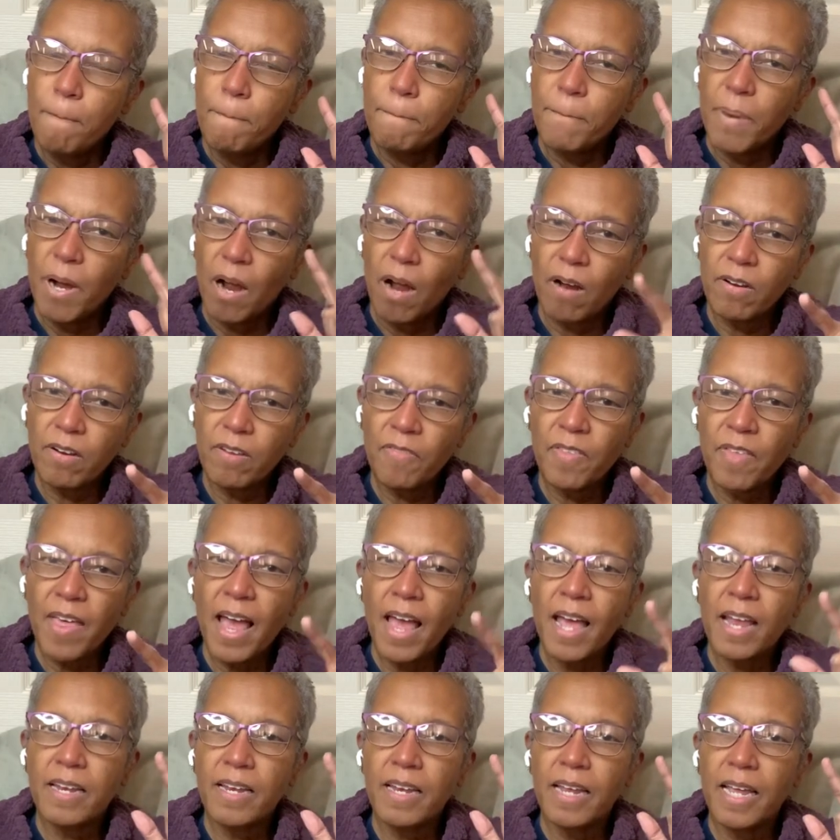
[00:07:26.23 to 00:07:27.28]
part of
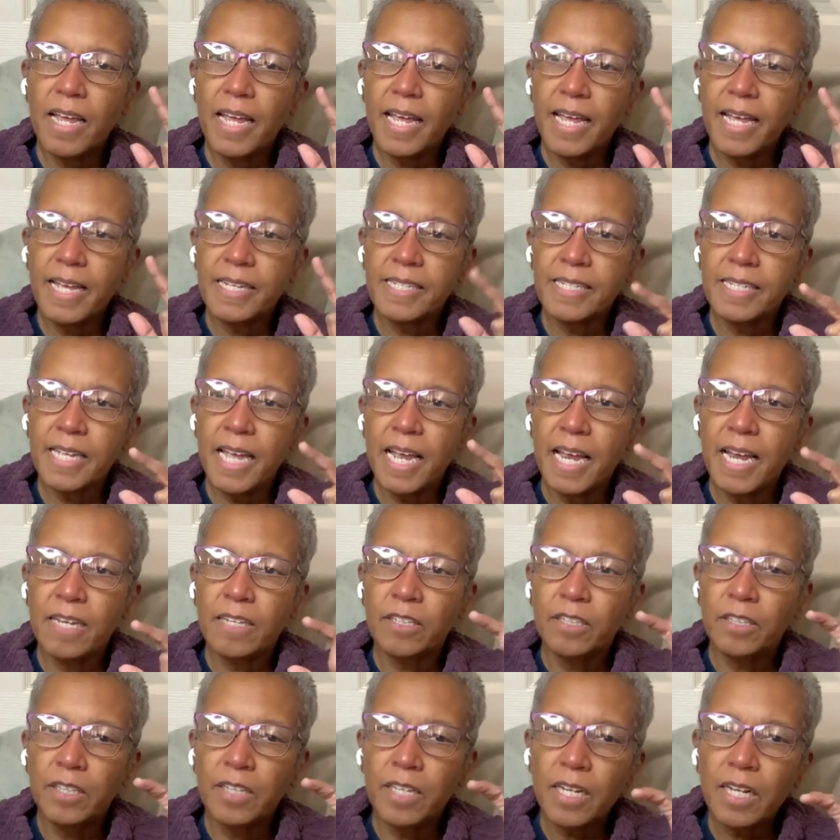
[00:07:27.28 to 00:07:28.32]
that is
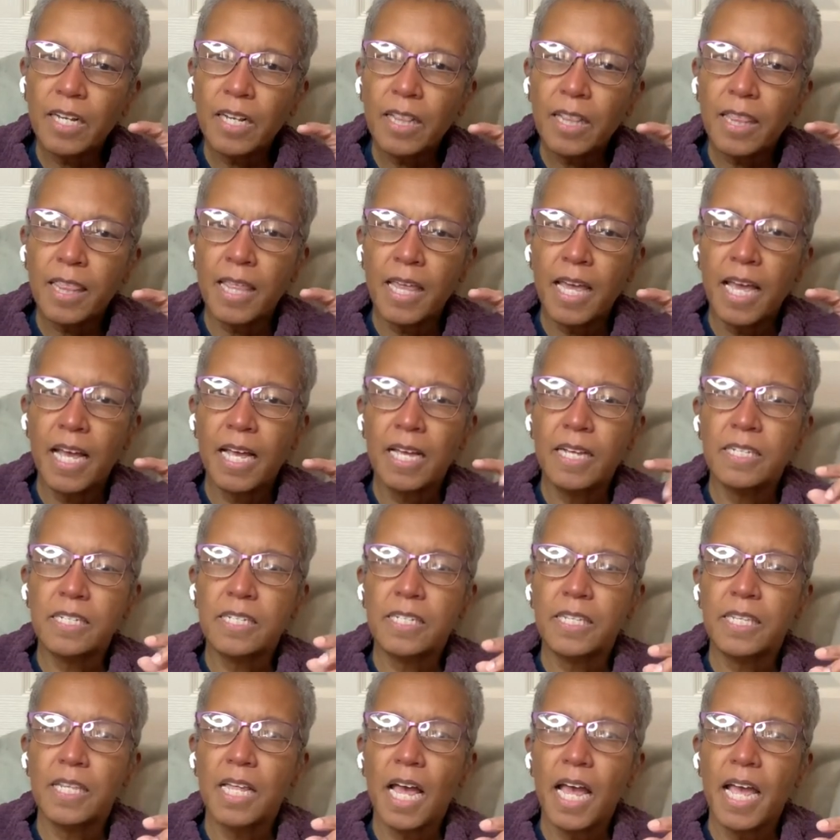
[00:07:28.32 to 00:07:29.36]
in little
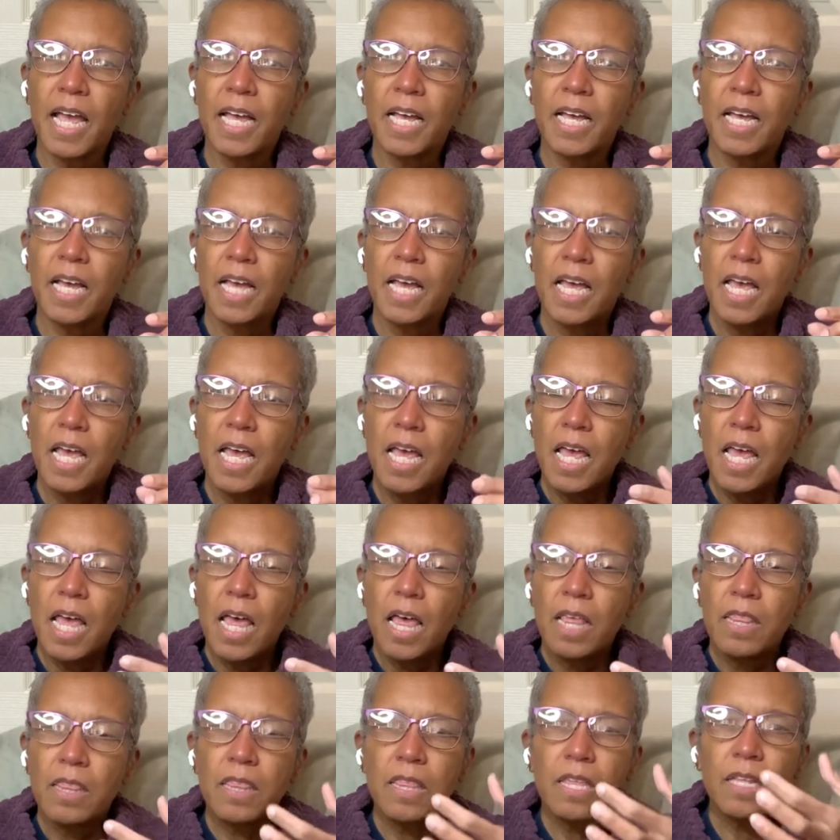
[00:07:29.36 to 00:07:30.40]
things like
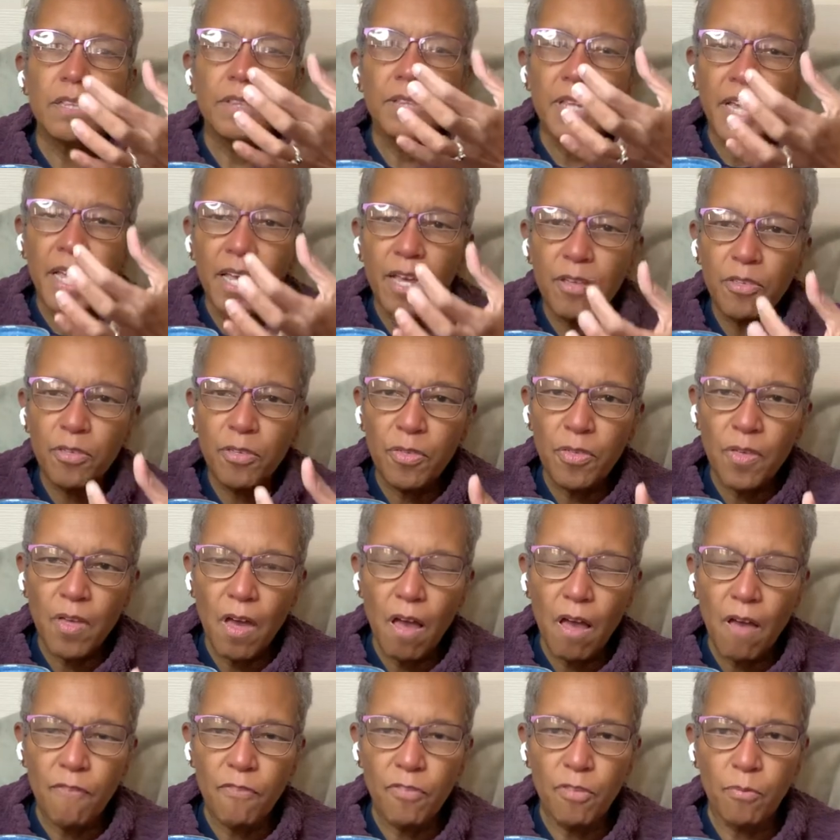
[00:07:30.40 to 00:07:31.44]
the length
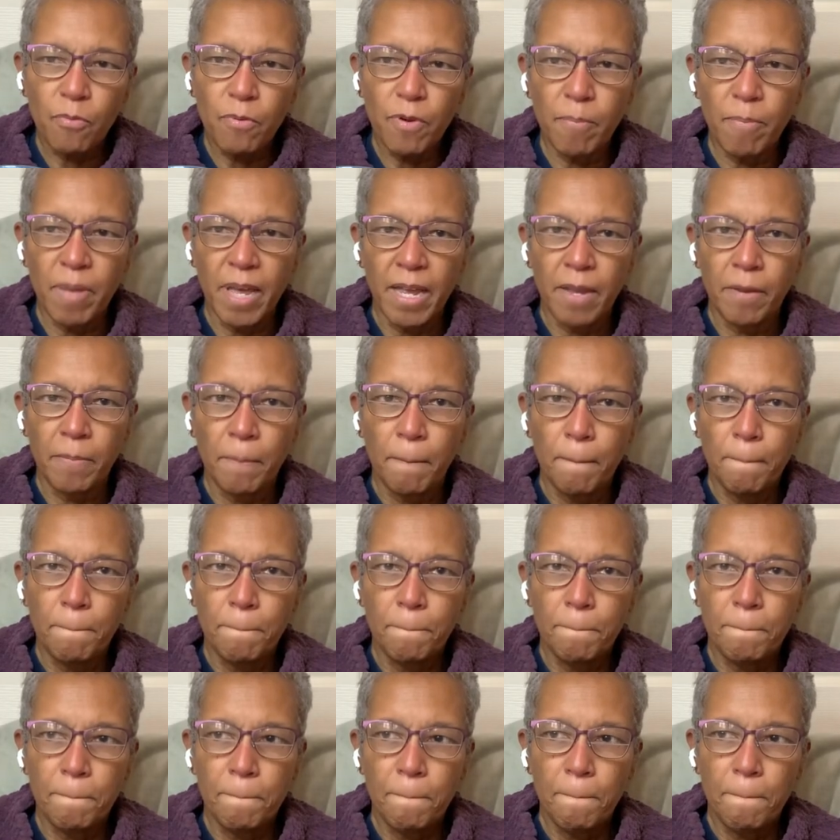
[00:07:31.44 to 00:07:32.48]
of the ribbing.
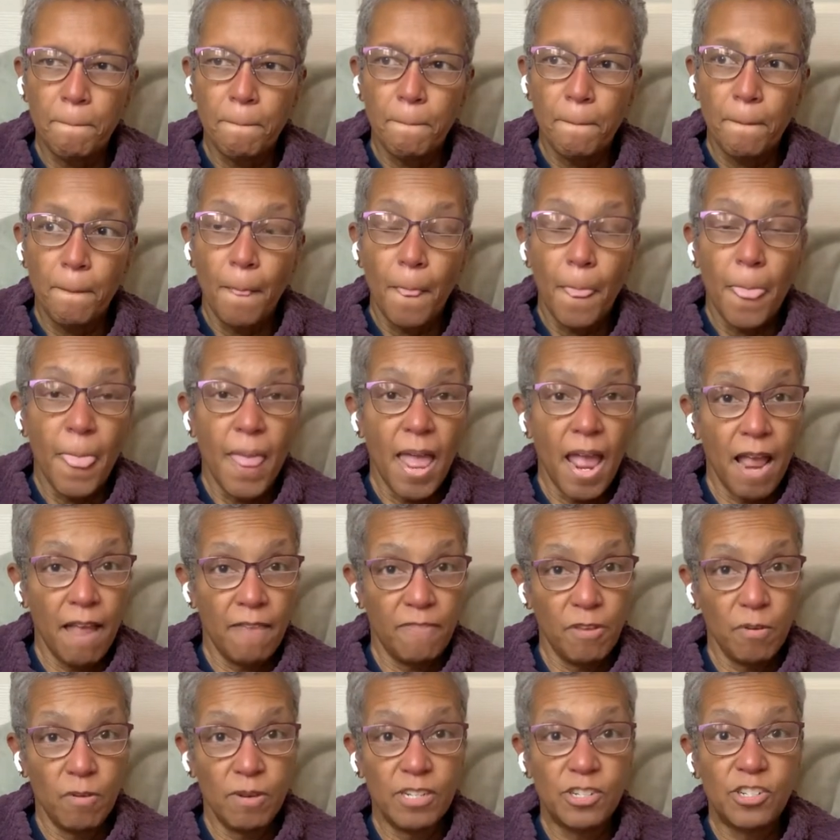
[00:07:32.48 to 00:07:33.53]

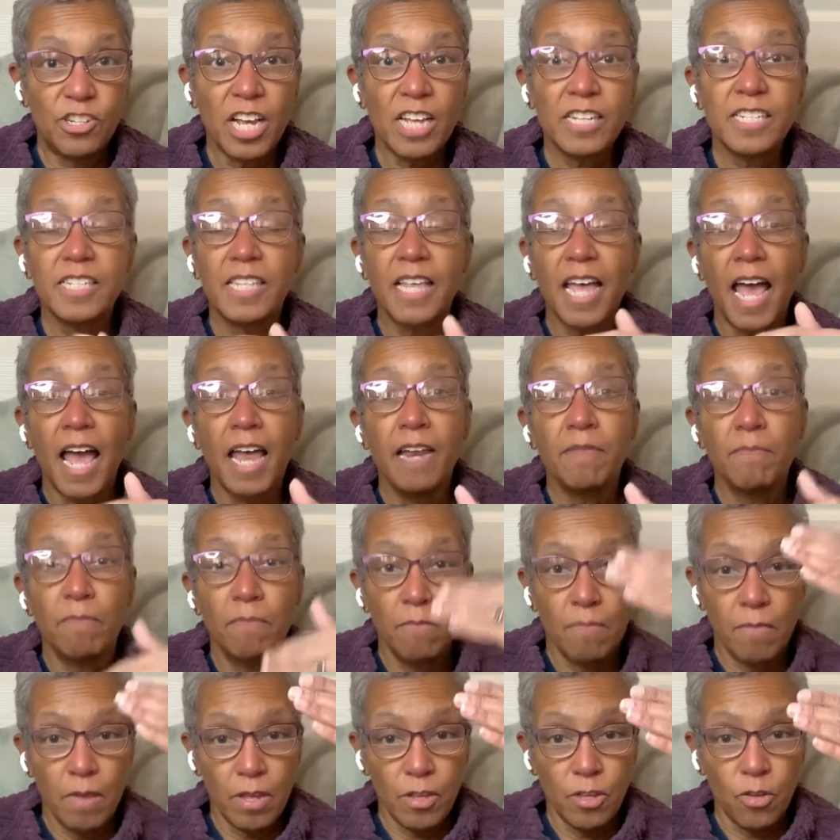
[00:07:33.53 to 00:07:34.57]
If you adjust that,
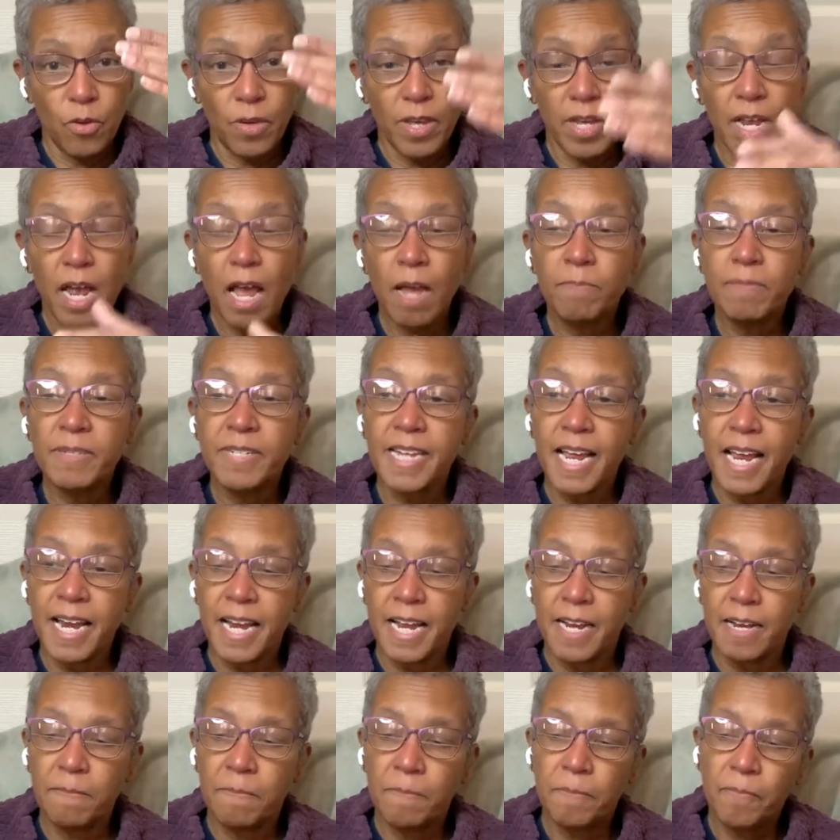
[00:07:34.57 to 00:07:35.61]
you can update
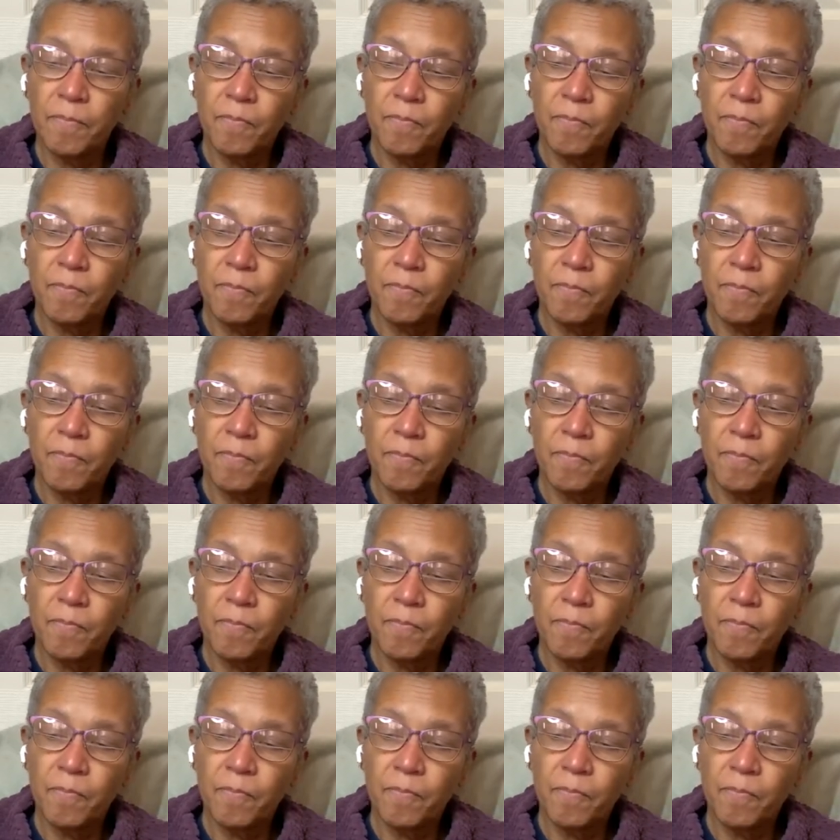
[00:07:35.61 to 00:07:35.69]
it.